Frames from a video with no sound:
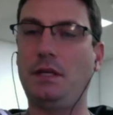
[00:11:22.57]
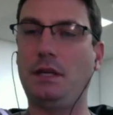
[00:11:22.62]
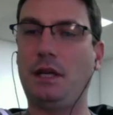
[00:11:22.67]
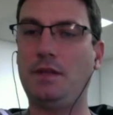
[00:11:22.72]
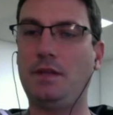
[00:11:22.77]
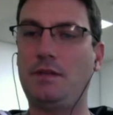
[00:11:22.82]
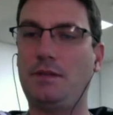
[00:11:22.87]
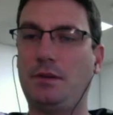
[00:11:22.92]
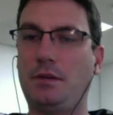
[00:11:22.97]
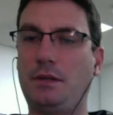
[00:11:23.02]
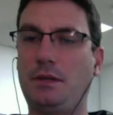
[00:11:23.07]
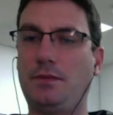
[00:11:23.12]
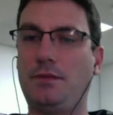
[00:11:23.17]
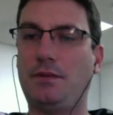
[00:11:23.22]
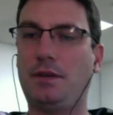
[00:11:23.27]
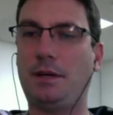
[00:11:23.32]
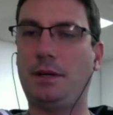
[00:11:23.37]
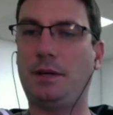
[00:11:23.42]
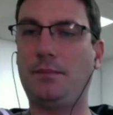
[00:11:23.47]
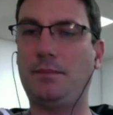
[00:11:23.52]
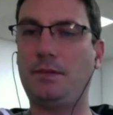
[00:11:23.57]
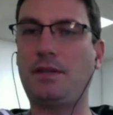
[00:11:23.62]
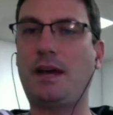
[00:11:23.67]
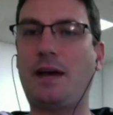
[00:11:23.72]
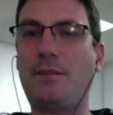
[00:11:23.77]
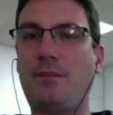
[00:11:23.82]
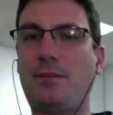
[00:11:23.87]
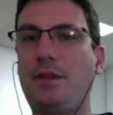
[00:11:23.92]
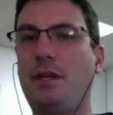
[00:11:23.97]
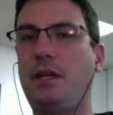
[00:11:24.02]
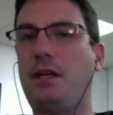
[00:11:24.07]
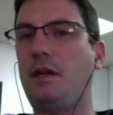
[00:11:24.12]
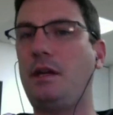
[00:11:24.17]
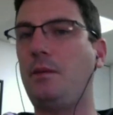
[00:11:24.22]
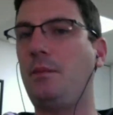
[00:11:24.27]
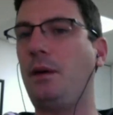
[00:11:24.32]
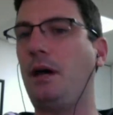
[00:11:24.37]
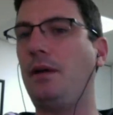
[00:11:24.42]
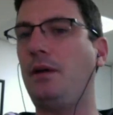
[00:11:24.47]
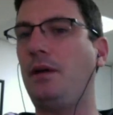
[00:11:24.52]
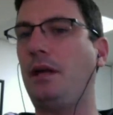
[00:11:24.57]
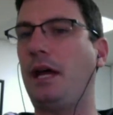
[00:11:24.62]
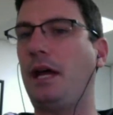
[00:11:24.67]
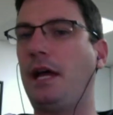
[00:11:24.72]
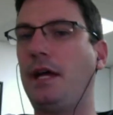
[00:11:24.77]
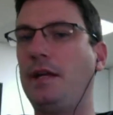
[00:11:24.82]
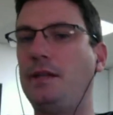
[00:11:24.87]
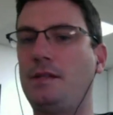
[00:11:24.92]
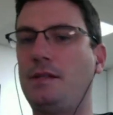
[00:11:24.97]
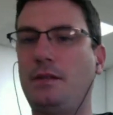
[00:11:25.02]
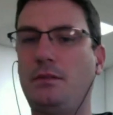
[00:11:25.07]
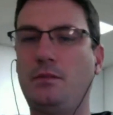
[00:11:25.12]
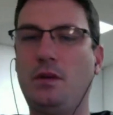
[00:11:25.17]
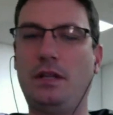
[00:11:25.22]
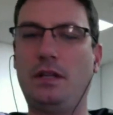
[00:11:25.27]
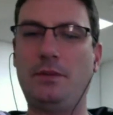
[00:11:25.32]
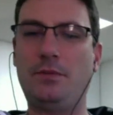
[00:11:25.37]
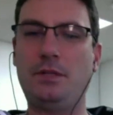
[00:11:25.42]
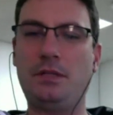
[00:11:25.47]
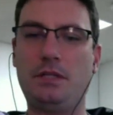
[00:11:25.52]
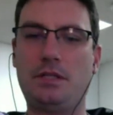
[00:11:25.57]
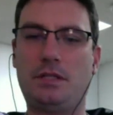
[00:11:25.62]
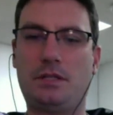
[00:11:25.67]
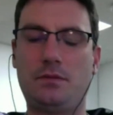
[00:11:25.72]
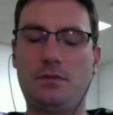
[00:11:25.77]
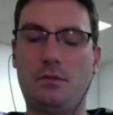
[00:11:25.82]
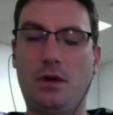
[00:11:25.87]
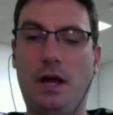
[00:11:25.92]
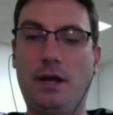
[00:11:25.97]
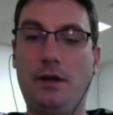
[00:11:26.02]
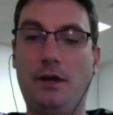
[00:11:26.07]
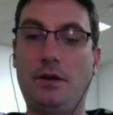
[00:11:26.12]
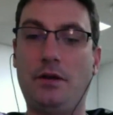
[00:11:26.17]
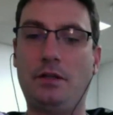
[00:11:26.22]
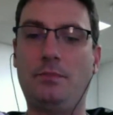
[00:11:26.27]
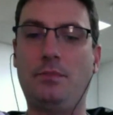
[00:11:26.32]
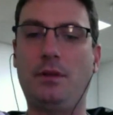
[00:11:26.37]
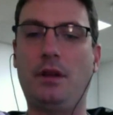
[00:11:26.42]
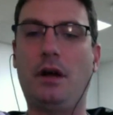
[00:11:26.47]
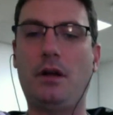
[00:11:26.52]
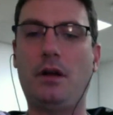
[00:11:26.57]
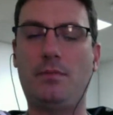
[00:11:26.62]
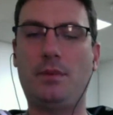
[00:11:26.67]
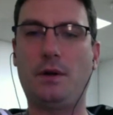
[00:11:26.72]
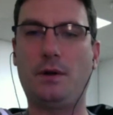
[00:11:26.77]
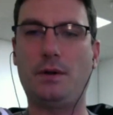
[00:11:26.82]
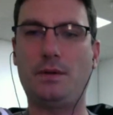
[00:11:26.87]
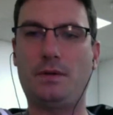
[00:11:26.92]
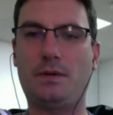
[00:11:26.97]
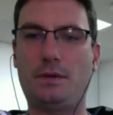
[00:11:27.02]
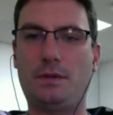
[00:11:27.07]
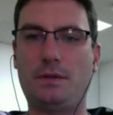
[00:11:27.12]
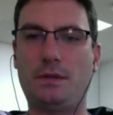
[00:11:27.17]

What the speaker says: sort of stop thinking about it as, well, let me just write another blog post,